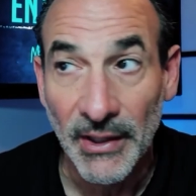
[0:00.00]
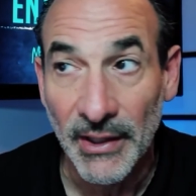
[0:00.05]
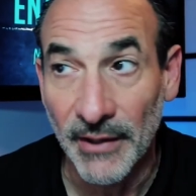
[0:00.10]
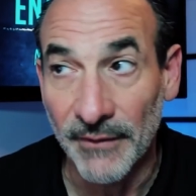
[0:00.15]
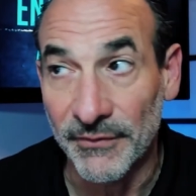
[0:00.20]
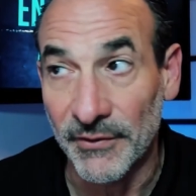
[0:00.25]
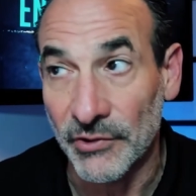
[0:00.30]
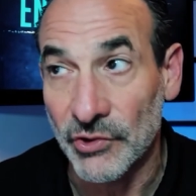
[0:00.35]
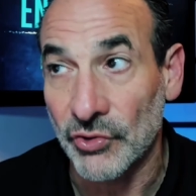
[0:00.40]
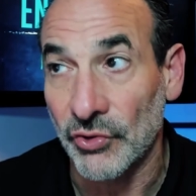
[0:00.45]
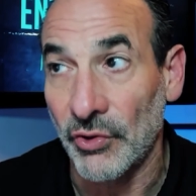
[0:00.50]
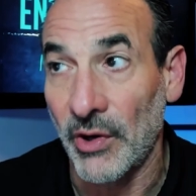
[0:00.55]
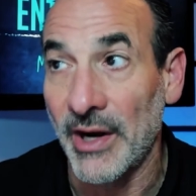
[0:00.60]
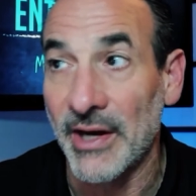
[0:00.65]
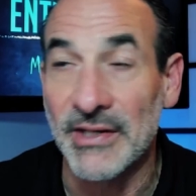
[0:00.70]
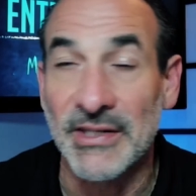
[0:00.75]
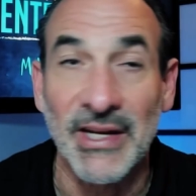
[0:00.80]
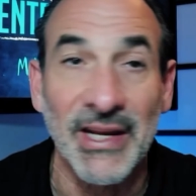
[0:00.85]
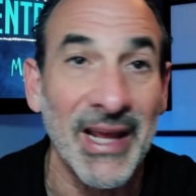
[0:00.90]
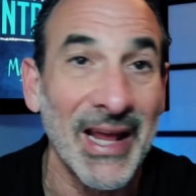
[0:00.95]
If you're
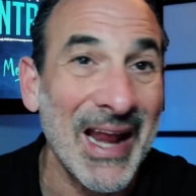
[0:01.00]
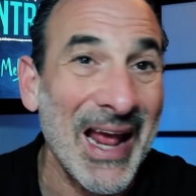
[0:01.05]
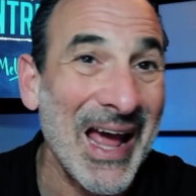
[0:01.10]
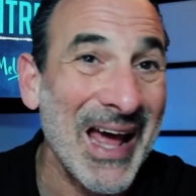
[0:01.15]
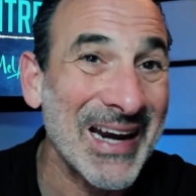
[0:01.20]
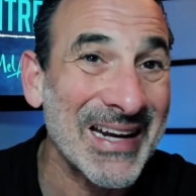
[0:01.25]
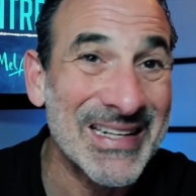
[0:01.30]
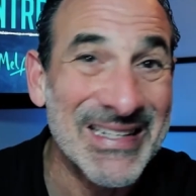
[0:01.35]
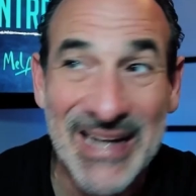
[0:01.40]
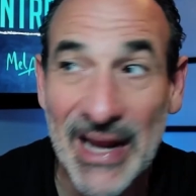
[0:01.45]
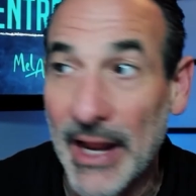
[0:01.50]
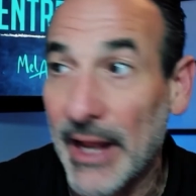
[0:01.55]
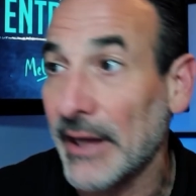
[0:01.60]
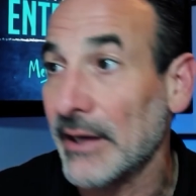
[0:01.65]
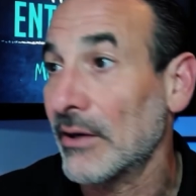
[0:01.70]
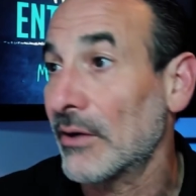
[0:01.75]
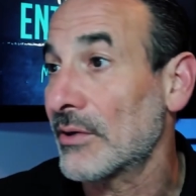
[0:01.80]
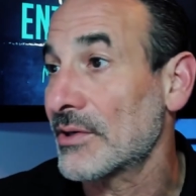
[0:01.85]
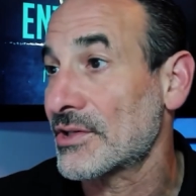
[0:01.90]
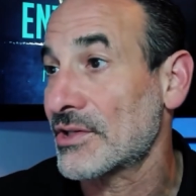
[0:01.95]
trying to get out of
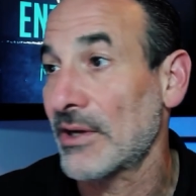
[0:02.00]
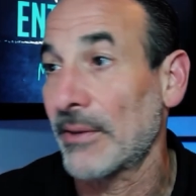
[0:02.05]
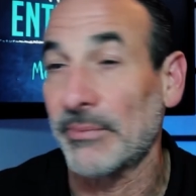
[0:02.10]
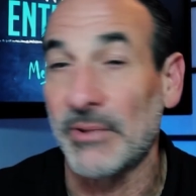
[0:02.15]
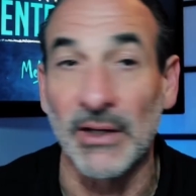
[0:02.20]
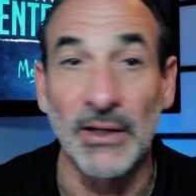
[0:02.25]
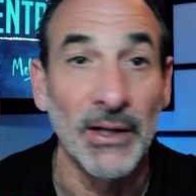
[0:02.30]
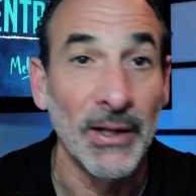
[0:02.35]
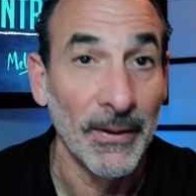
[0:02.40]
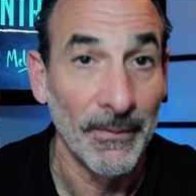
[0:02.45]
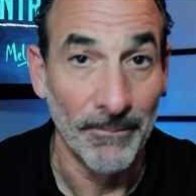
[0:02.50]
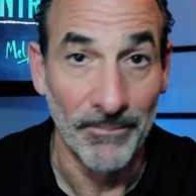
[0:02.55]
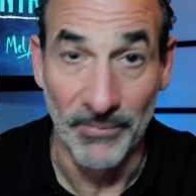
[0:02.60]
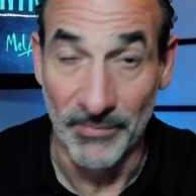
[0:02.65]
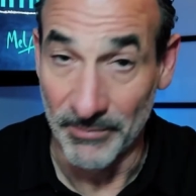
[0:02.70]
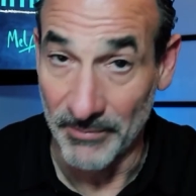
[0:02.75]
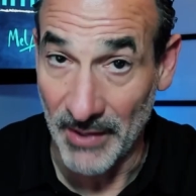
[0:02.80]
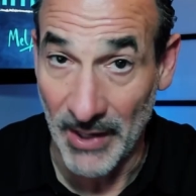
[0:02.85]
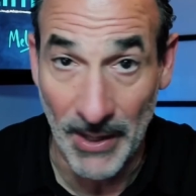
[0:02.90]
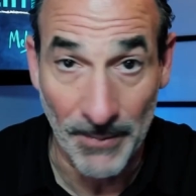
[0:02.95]
debt or something,
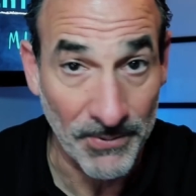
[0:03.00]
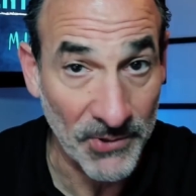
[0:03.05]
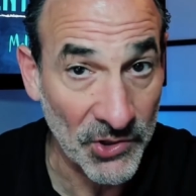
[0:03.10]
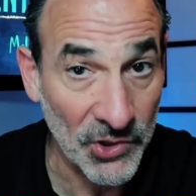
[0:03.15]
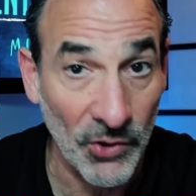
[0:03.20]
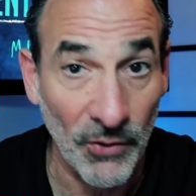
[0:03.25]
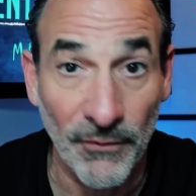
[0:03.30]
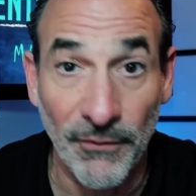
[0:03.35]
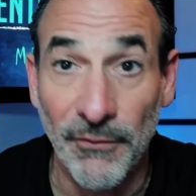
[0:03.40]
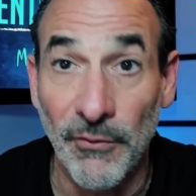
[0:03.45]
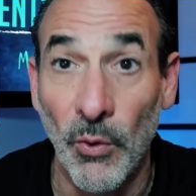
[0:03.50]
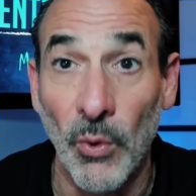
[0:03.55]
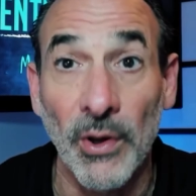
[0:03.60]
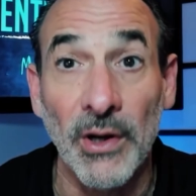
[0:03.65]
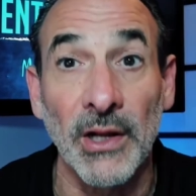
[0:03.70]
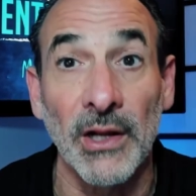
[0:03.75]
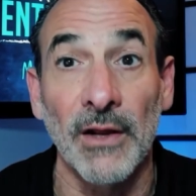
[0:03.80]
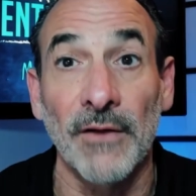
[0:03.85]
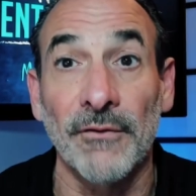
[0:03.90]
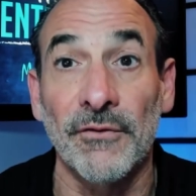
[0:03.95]
episode
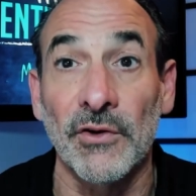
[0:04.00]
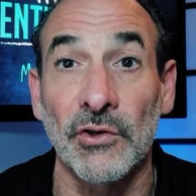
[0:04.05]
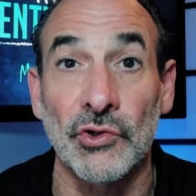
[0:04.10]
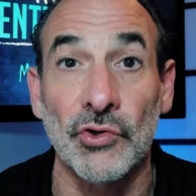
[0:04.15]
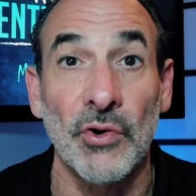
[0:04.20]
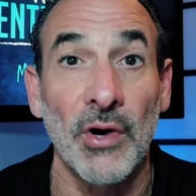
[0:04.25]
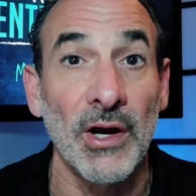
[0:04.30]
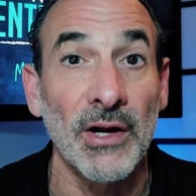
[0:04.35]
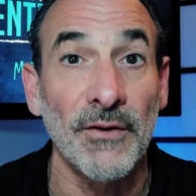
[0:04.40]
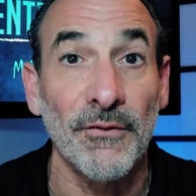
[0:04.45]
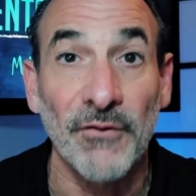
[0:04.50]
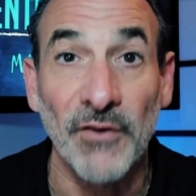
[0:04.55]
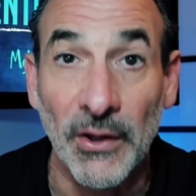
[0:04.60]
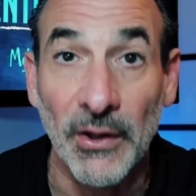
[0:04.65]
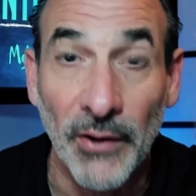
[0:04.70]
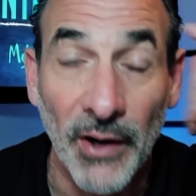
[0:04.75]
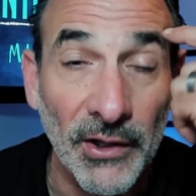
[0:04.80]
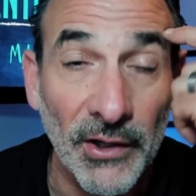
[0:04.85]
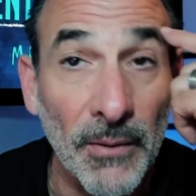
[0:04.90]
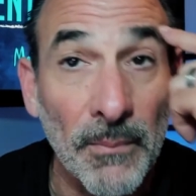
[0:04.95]
40. If you're trying to
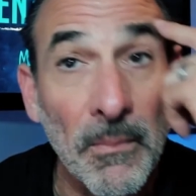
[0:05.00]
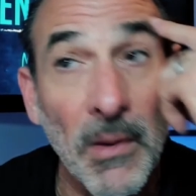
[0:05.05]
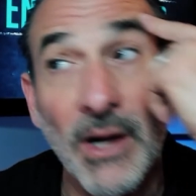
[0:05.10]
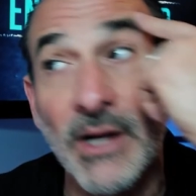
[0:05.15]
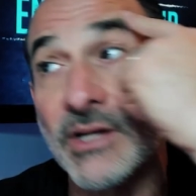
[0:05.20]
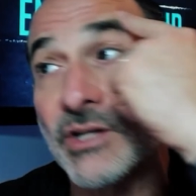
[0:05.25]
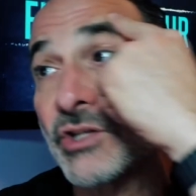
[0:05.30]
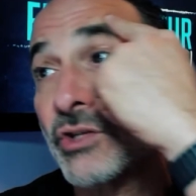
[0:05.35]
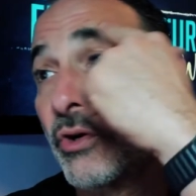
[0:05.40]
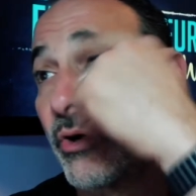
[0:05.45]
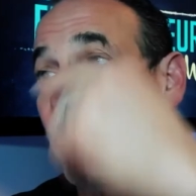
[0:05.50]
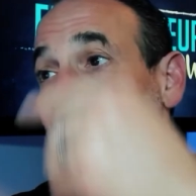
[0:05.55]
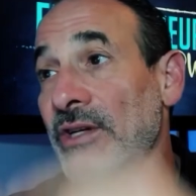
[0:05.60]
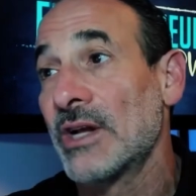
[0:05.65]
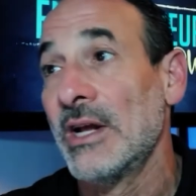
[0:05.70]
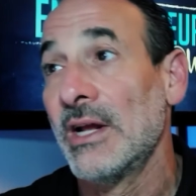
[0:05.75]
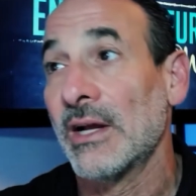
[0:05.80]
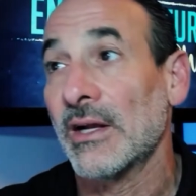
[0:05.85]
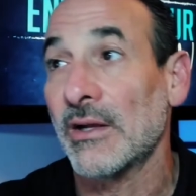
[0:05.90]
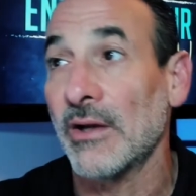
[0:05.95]
figure out your money stories,
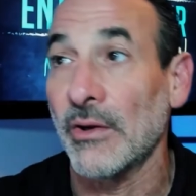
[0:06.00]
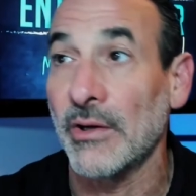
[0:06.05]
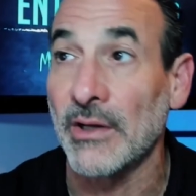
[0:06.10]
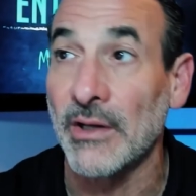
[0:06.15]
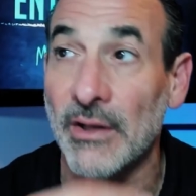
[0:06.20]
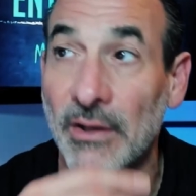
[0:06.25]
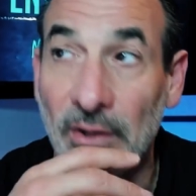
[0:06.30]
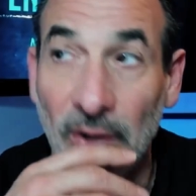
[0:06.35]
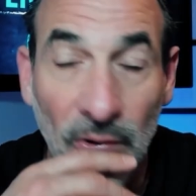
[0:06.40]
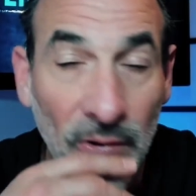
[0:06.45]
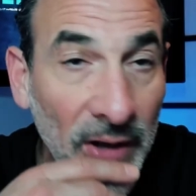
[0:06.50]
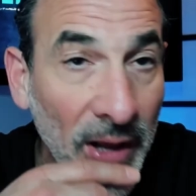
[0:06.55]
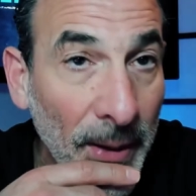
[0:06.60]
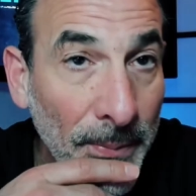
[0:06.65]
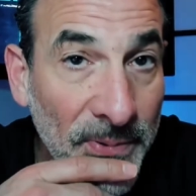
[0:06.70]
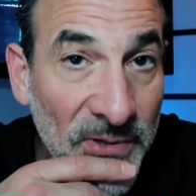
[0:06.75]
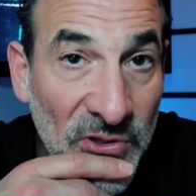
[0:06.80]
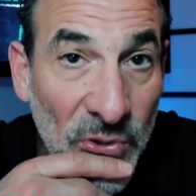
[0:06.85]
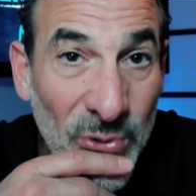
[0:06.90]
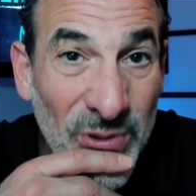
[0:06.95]
go to
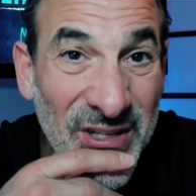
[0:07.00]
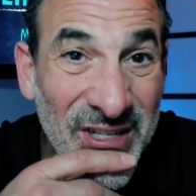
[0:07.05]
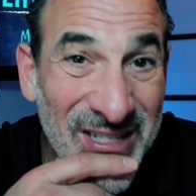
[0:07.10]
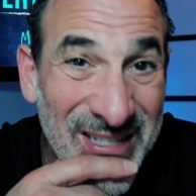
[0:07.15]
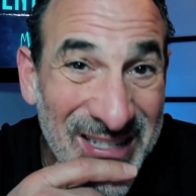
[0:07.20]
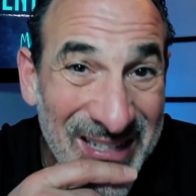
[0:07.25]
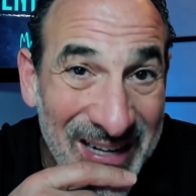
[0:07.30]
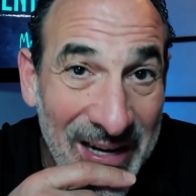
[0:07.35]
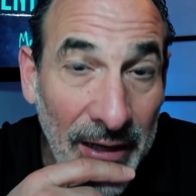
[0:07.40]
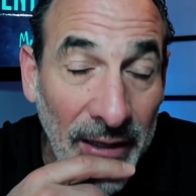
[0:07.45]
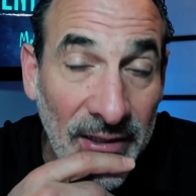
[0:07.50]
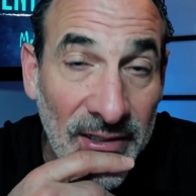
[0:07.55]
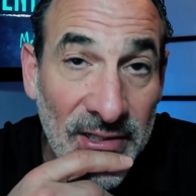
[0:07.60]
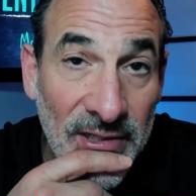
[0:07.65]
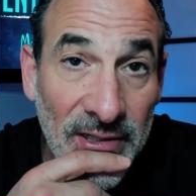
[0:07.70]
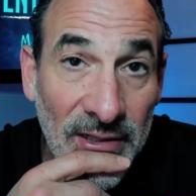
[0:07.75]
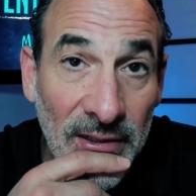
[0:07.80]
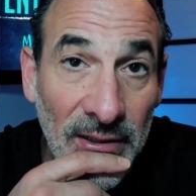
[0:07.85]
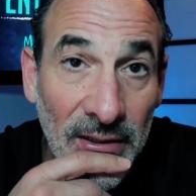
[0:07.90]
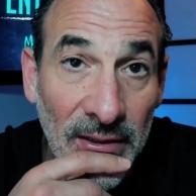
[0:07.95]
episode 6.